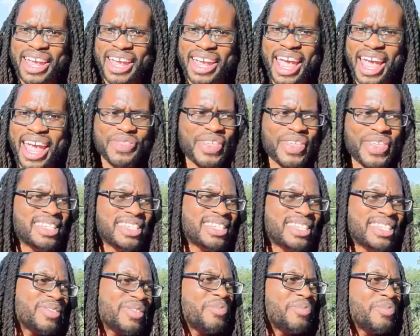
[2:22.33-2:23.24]
and that,
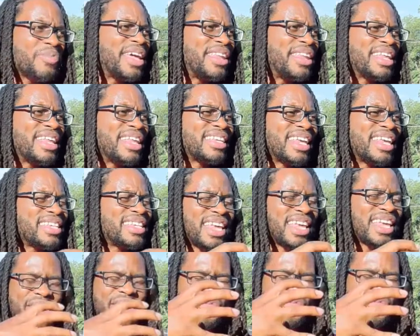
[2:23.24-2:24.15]

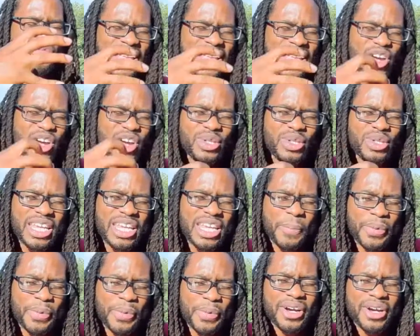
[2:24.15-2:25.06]
and if I can go deeper,